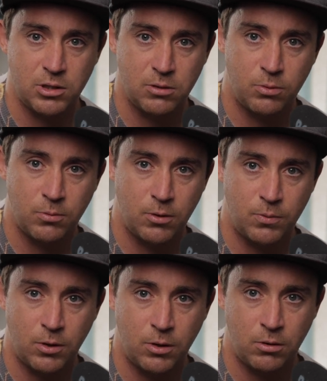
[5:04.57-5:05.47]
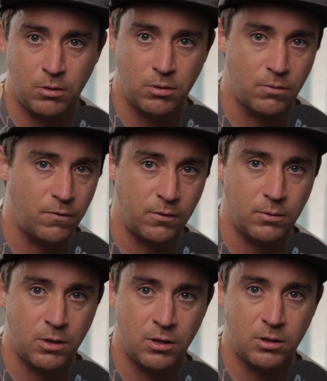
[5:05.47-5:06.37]
into Premiere Pro or your
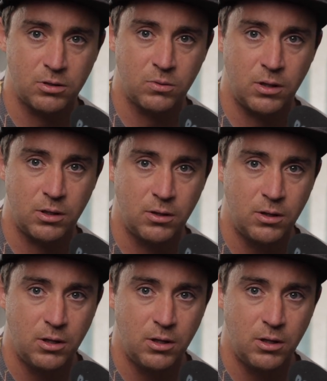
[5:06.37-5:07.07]
favorite editing suite,